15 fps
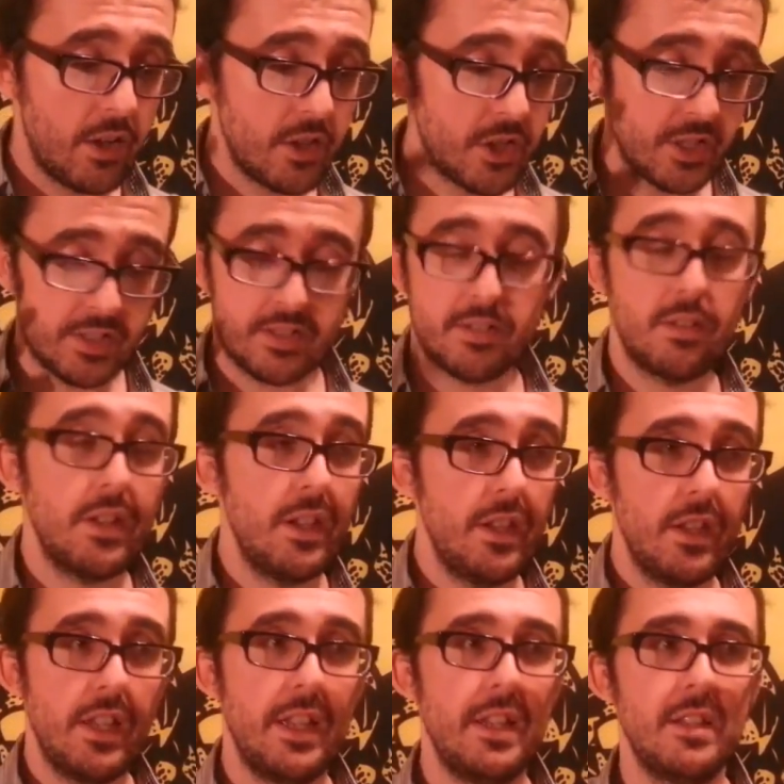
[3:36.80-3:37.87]
just
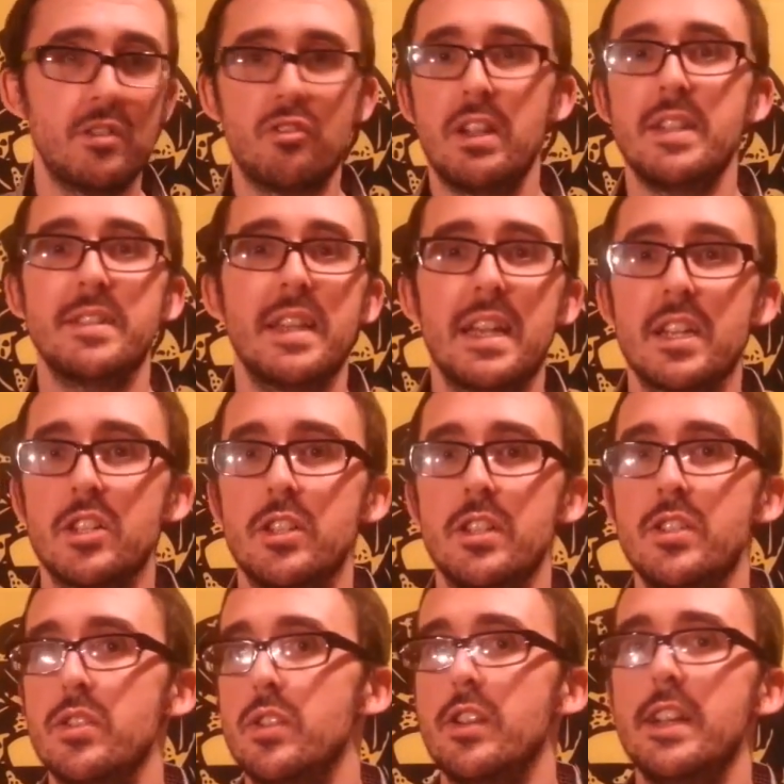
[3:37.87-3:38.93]
in
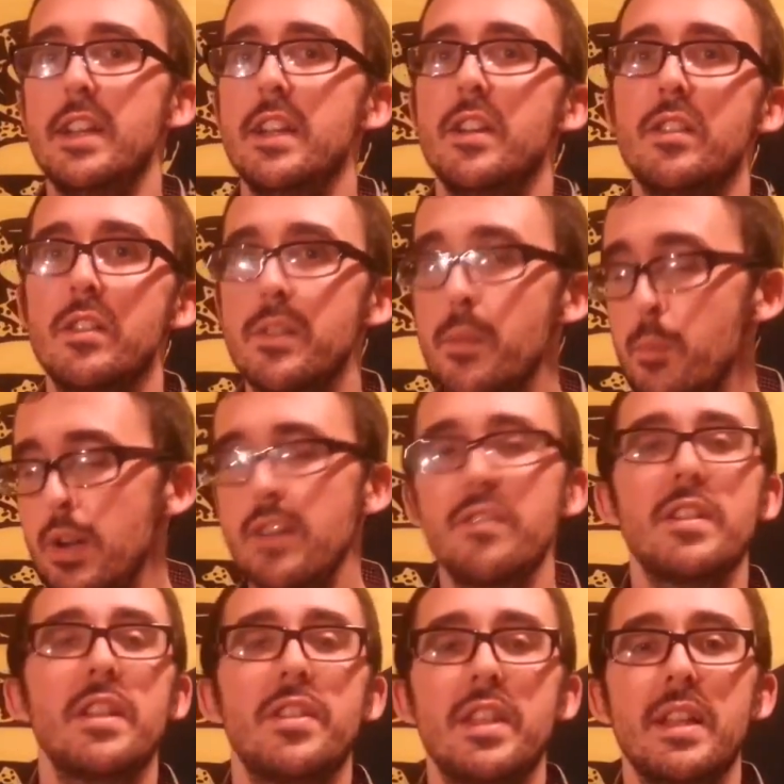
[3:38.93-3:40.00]
transactions or any other, whatever
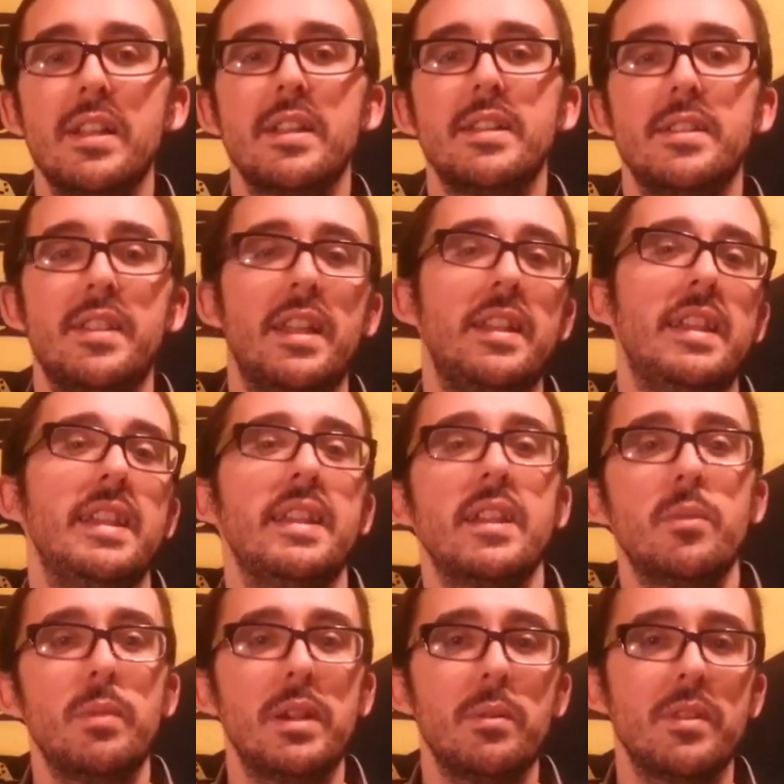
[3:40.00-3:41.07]
they think that they can get
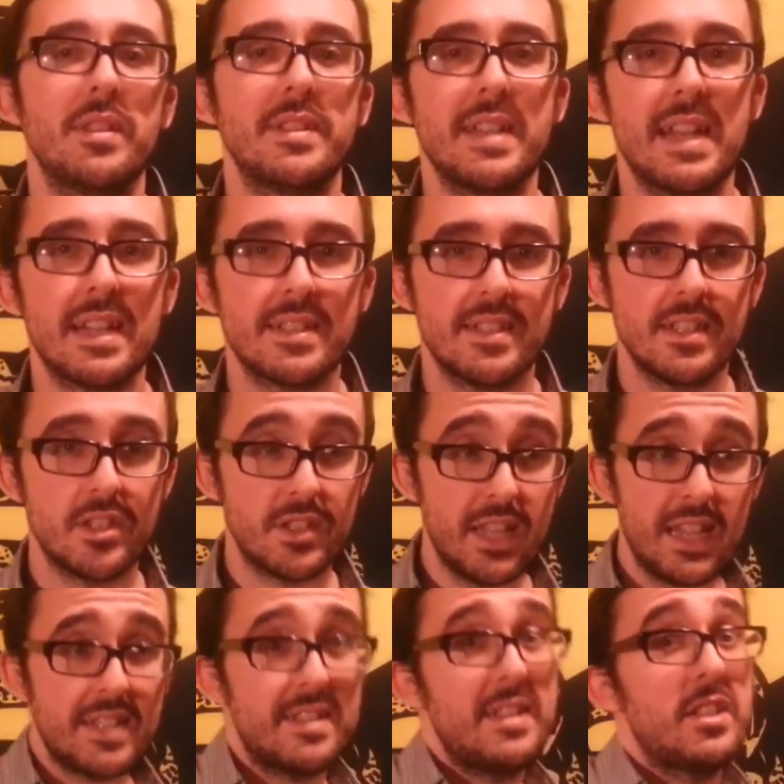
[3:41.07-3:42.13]
away with in taxation.
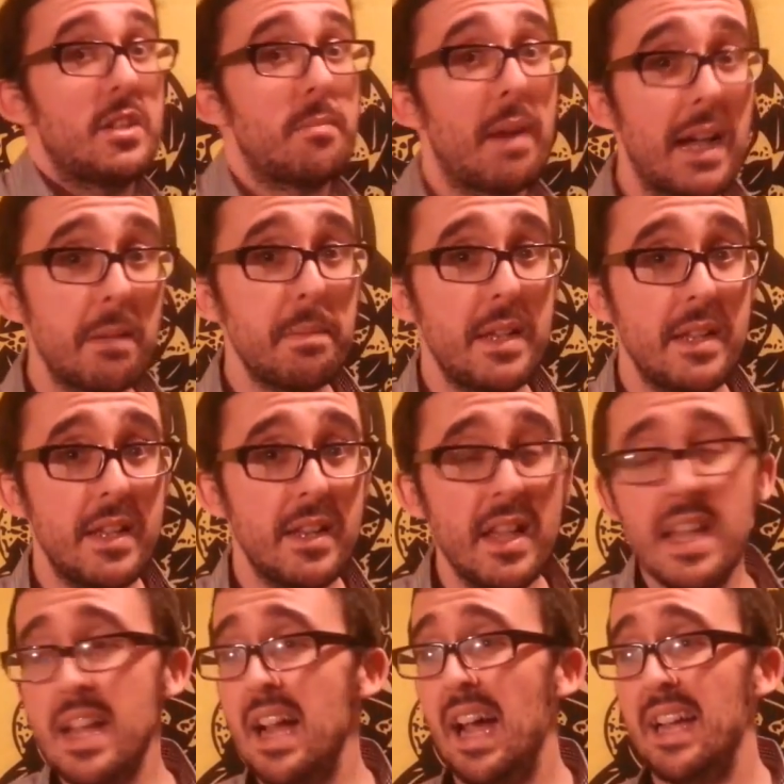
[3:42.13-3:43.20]
Taxation, in my opinion,
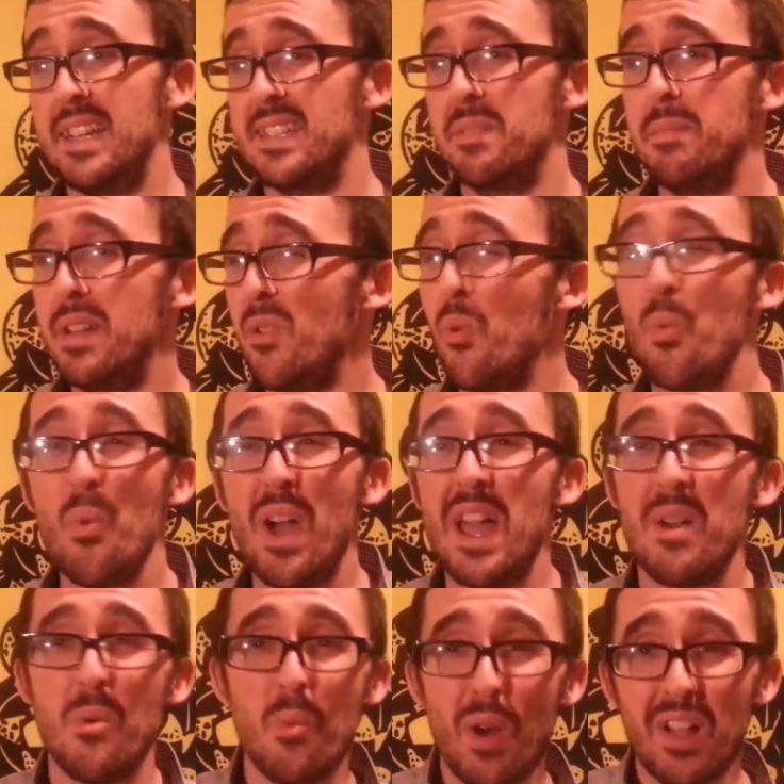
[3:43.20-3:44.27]
it doesn't matter
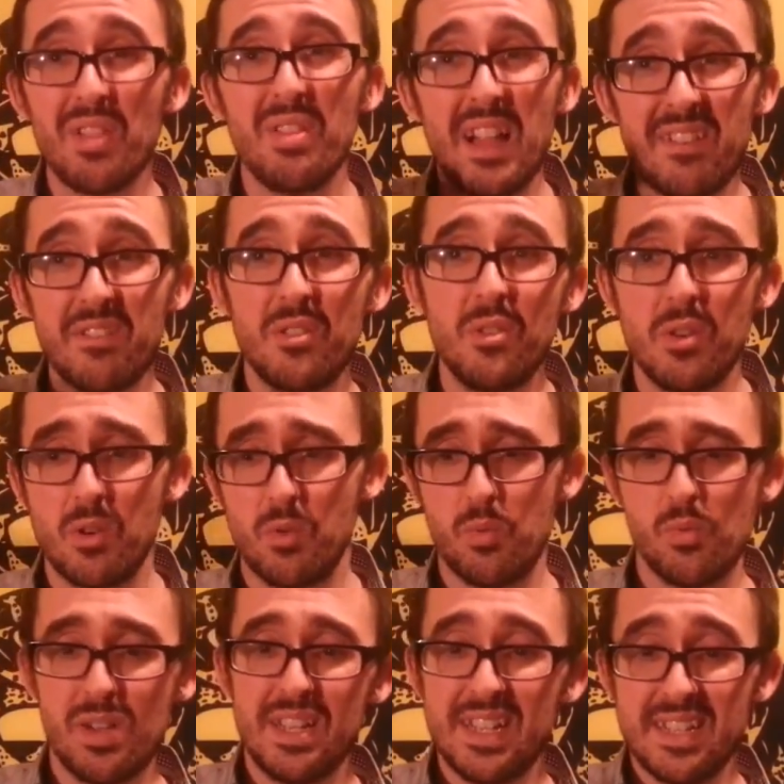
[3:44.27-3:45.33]
at what level or
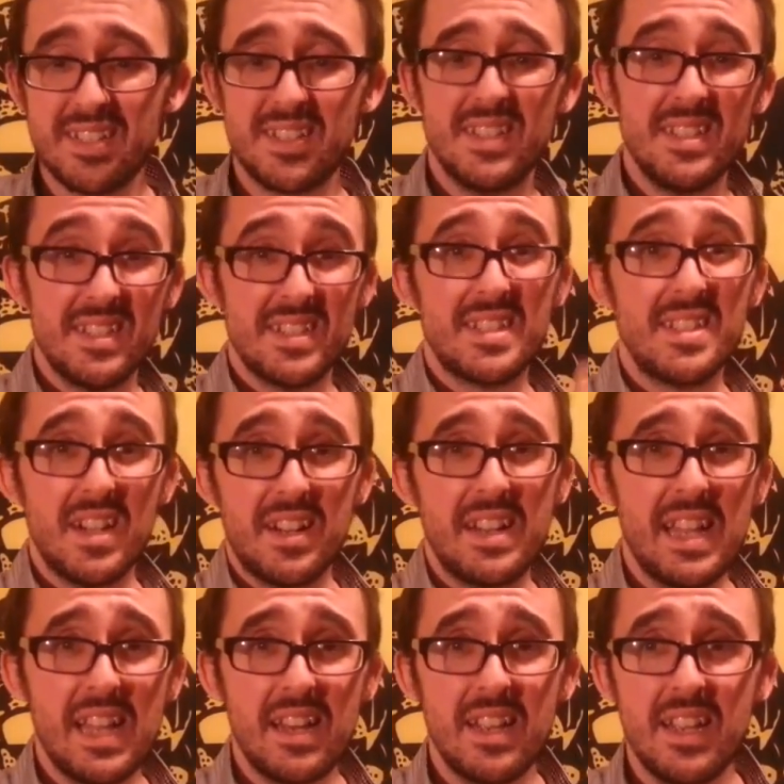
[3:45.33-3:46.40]
what instance it's done
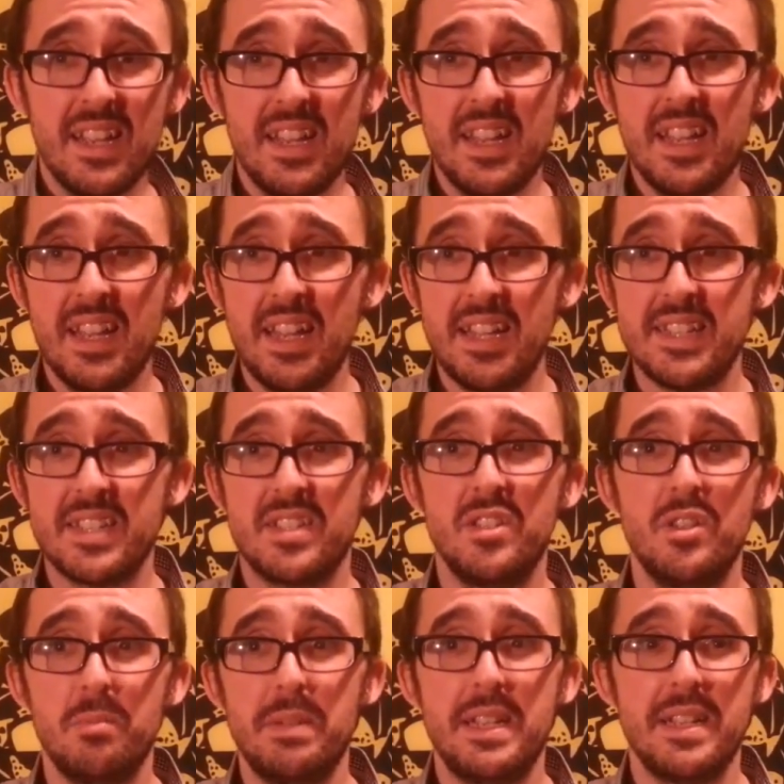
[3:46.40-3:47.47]
at, it's
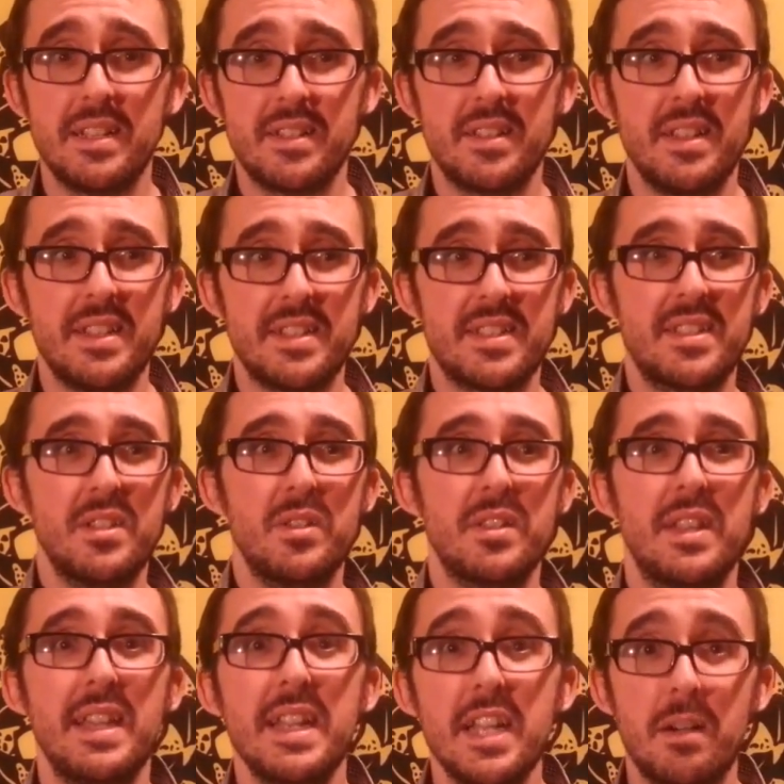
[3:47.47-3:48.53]
still
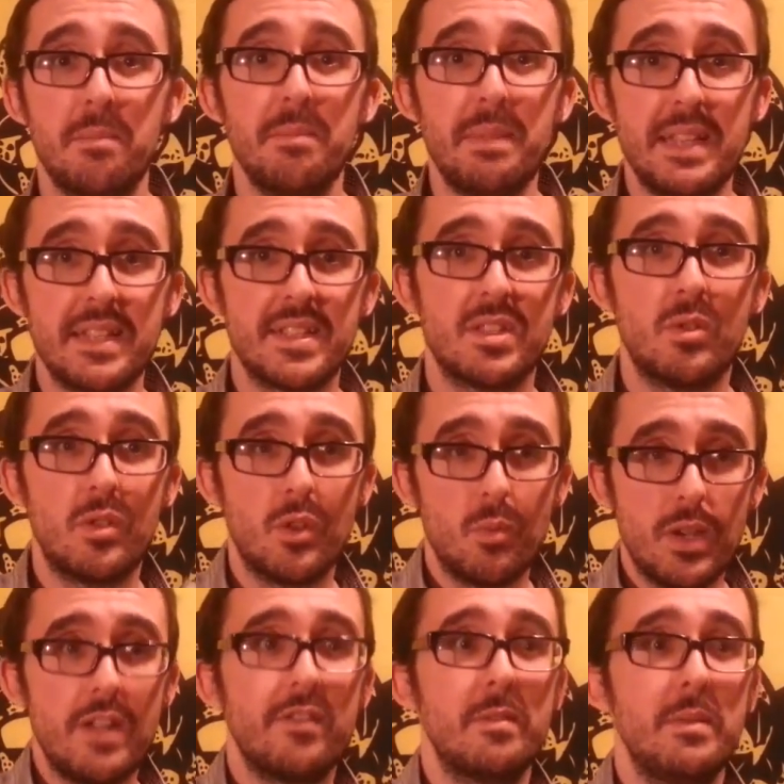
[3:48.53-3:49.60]
income being stolen
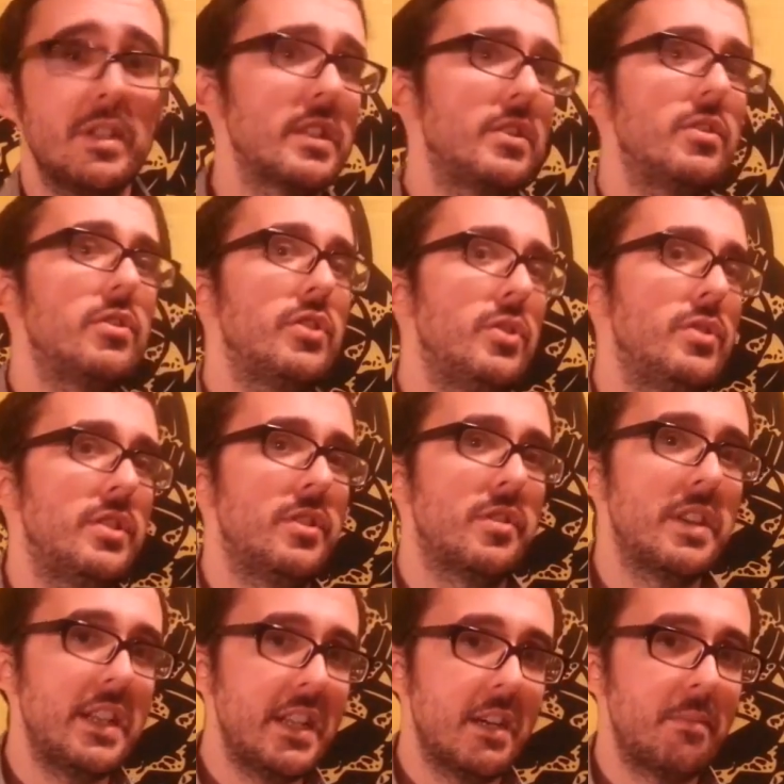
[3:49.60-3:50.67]
away from you because you're using your
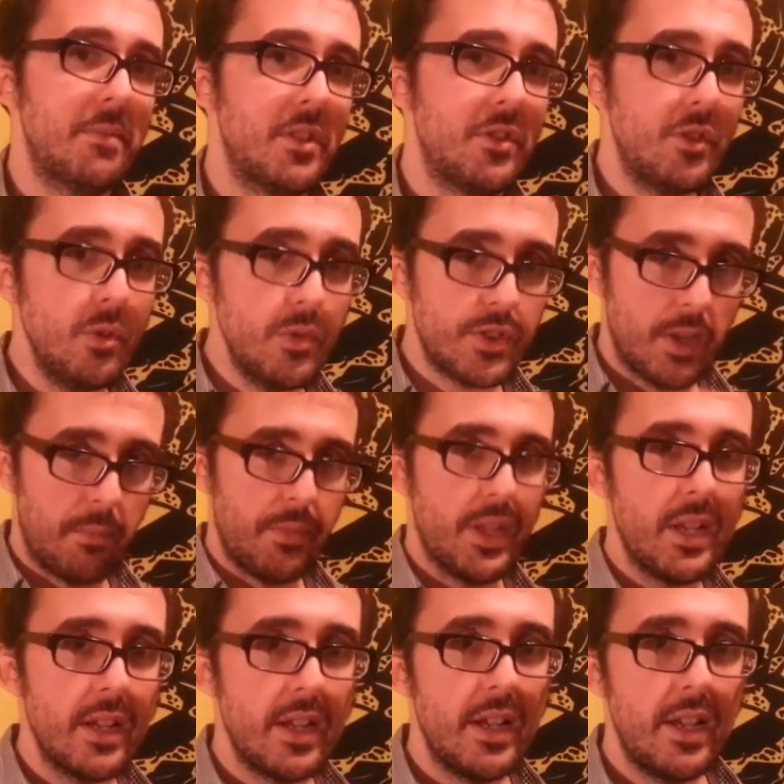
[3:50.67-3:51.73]
income to do something.